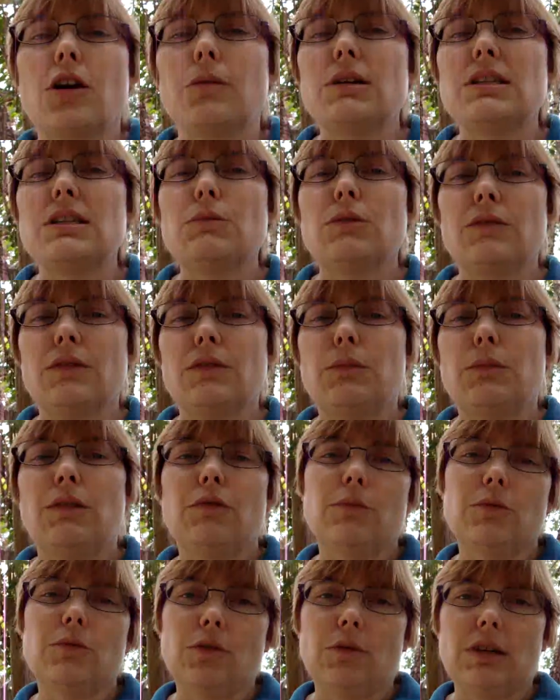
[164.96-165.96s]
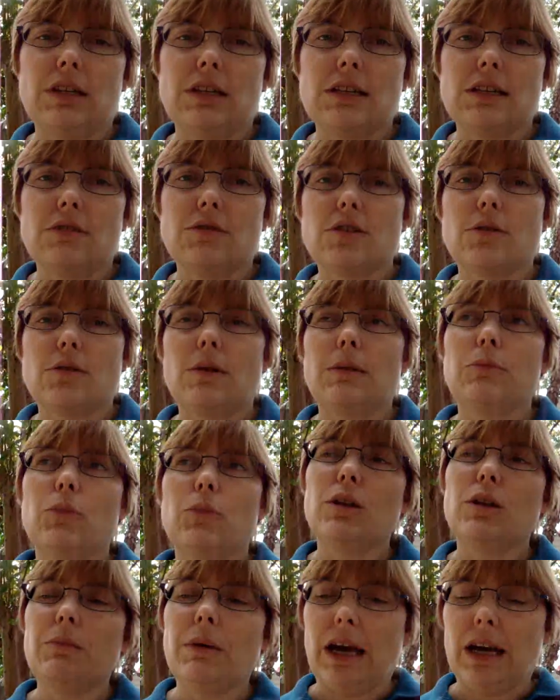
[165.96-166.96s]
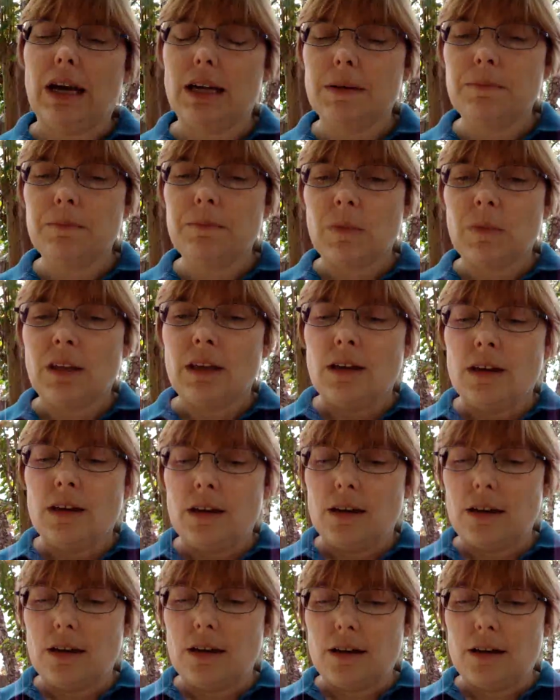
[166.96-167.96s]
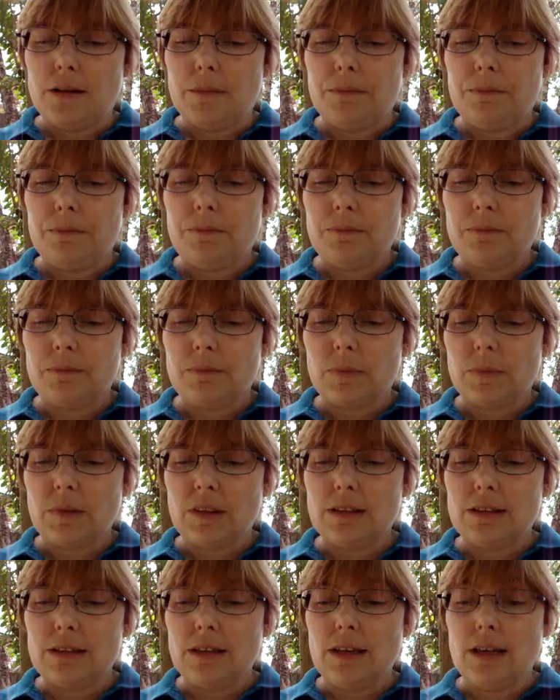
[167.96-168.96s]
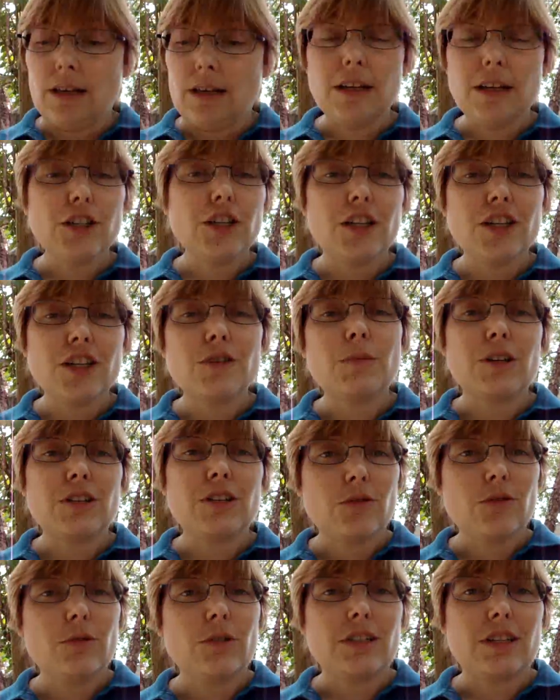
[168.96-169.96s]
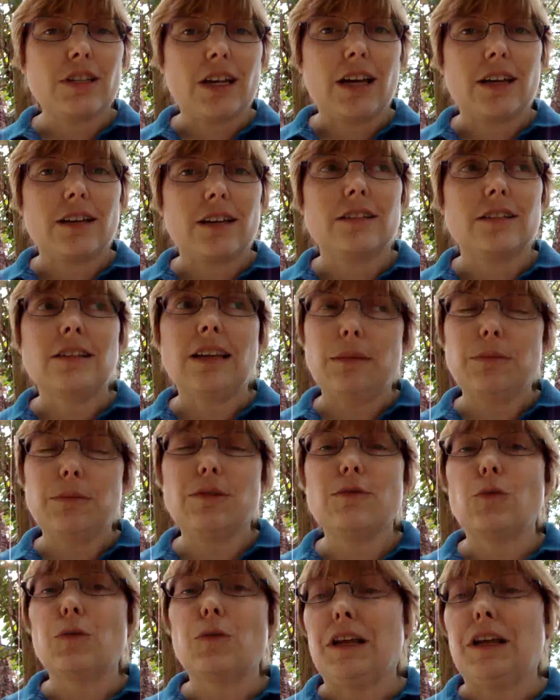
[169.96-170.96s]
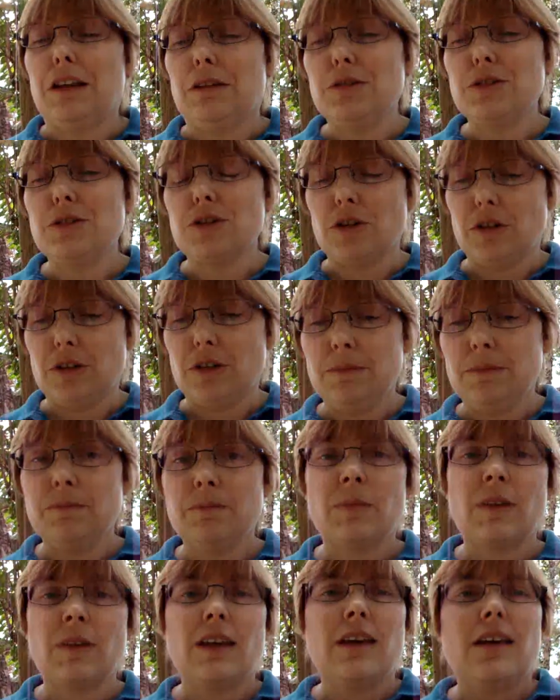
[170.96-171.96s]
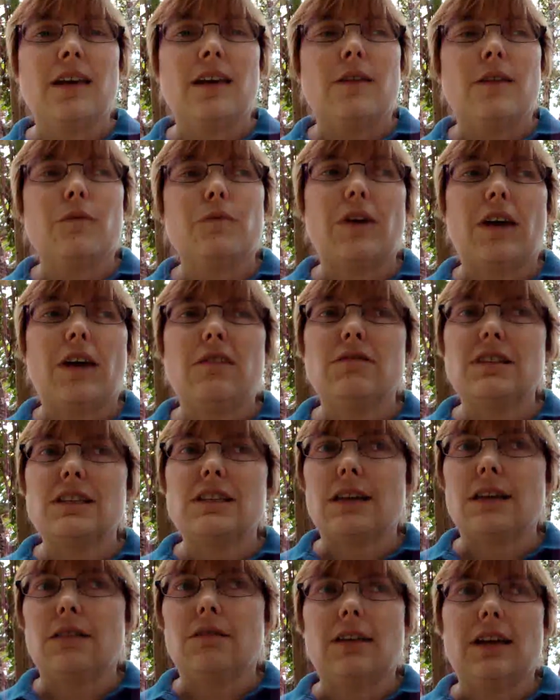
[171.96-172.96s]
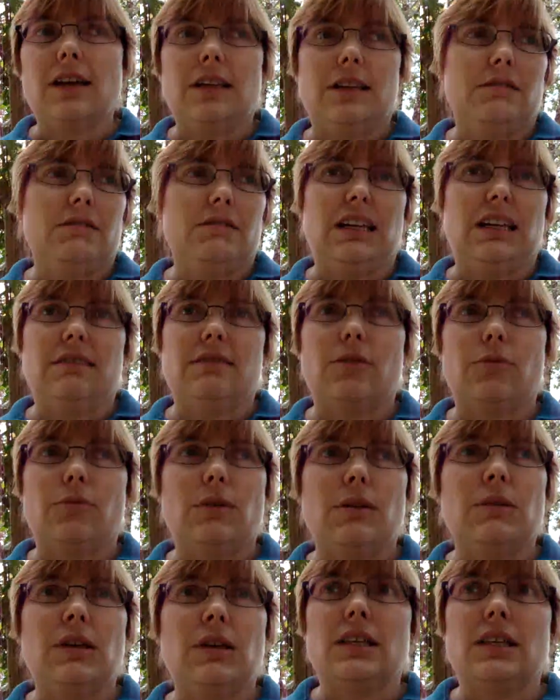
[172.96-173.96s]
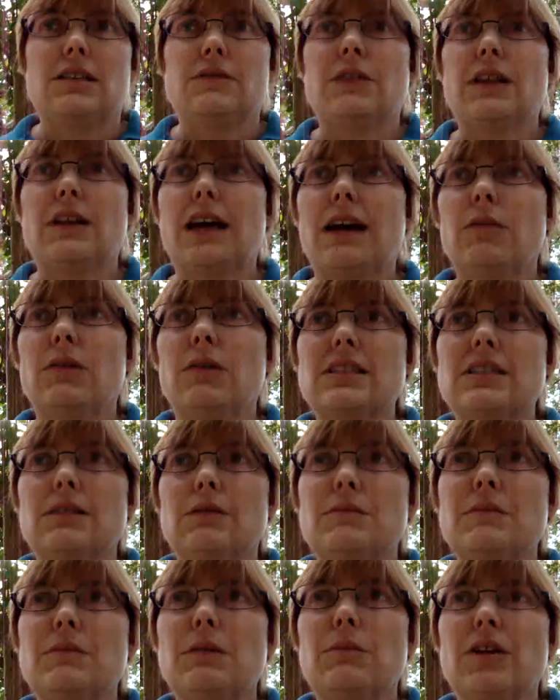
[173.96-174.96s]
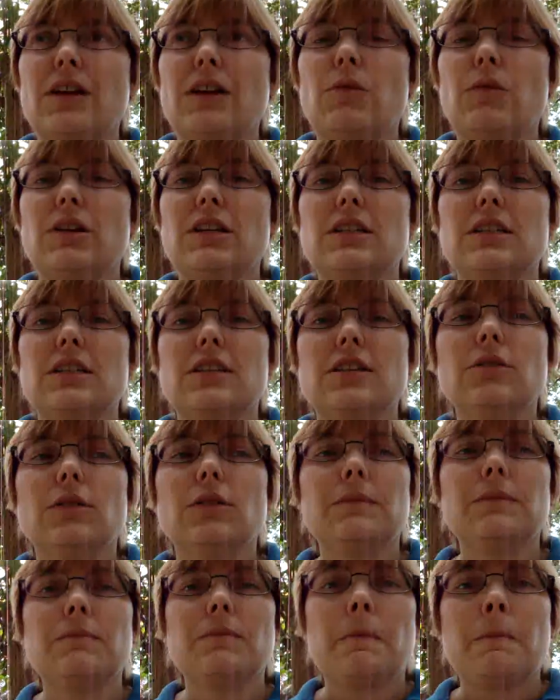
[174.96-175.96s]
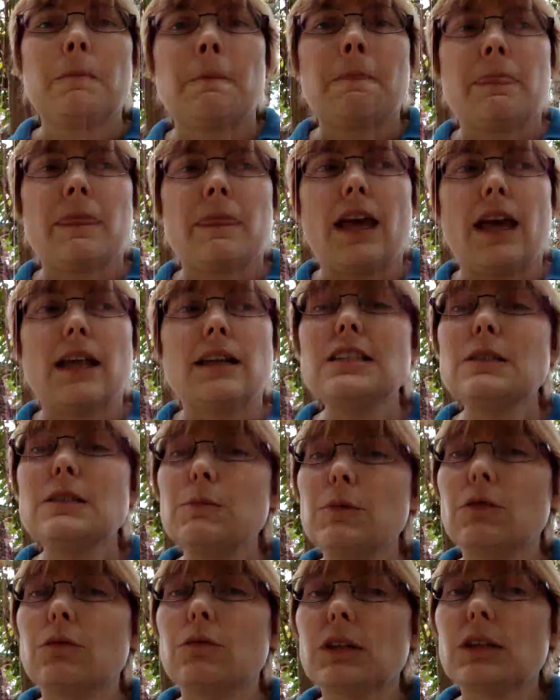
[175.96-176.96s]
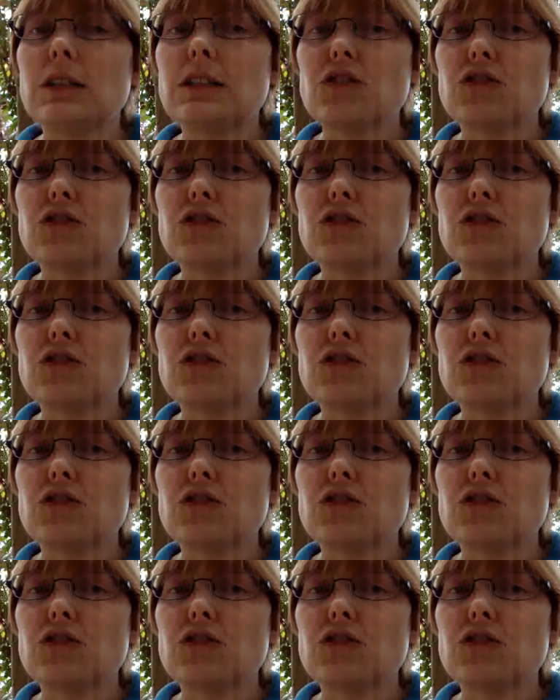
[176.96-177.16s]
always prevent me from doing so, so I'd put it back. And I changed my story tack the day before Nano started, found this outline in like 3 minutes flat once I remembered I wanted to do it, and it's been a really